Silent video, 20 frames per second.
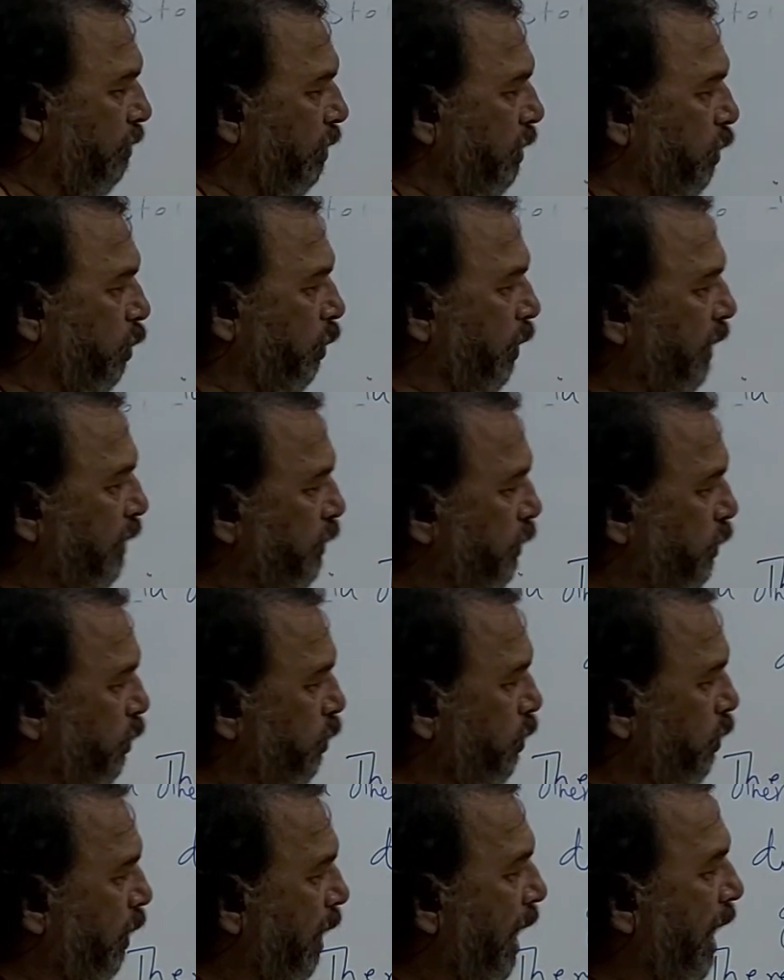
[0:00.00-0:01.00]
equal to
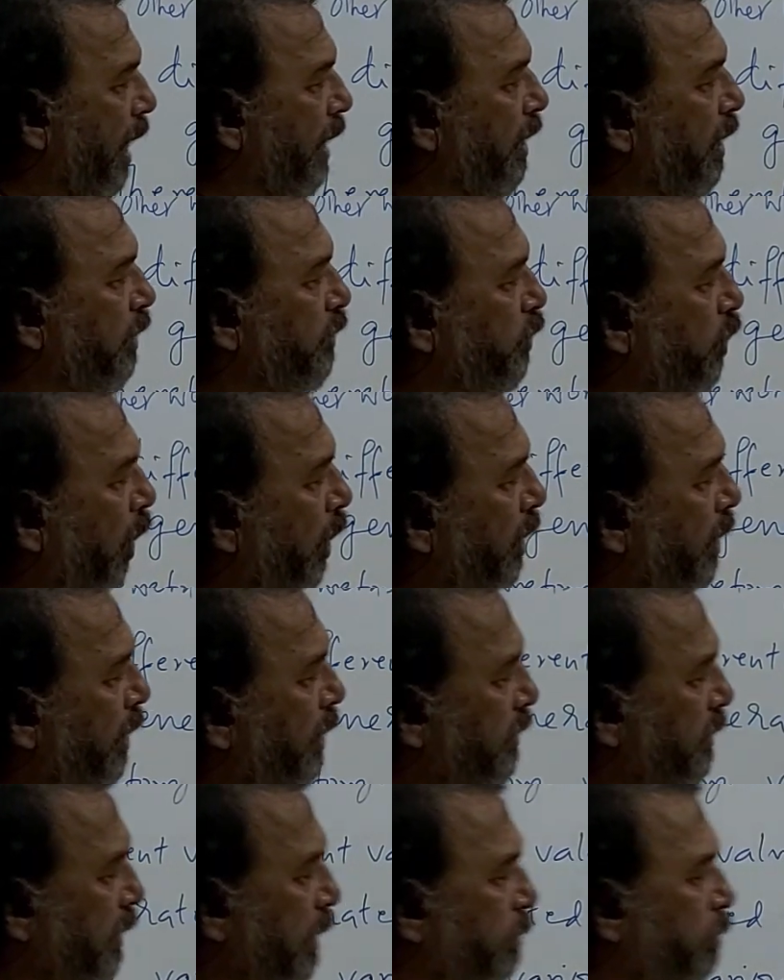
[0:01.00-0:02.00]
x2 and a joint
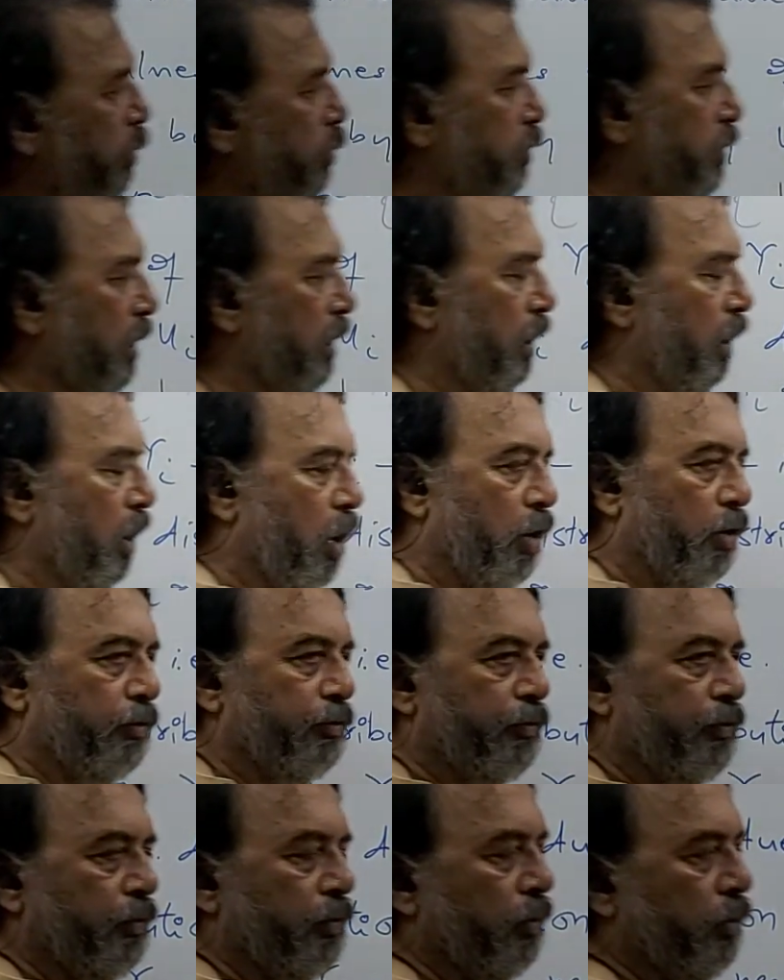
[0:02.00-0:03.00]
distribution
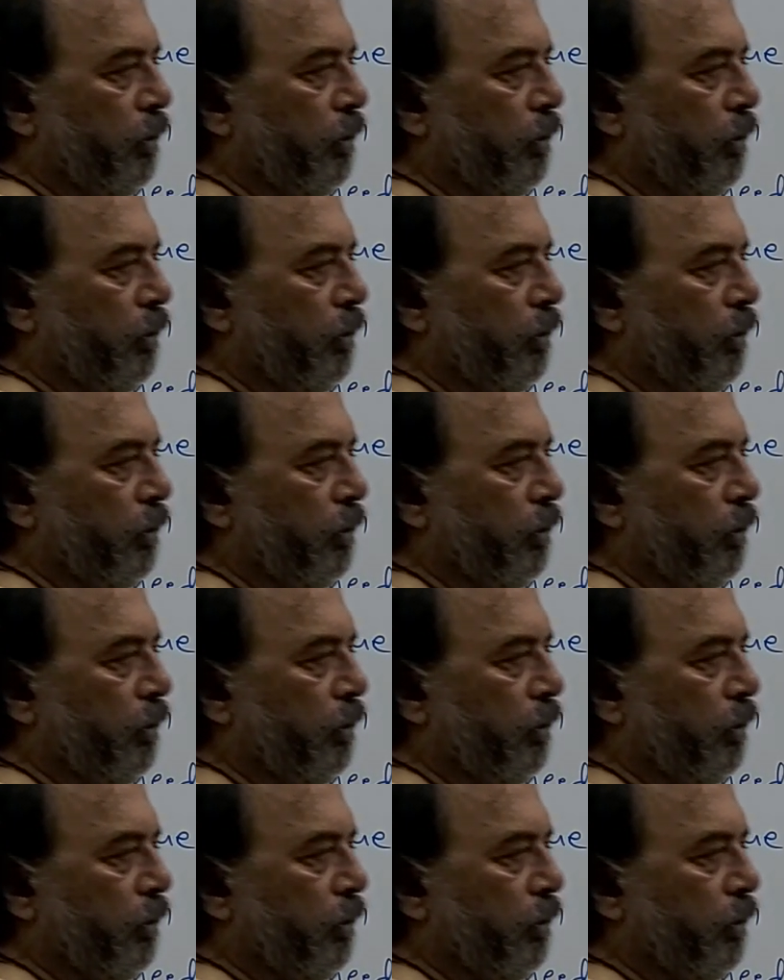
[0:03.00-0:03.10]
of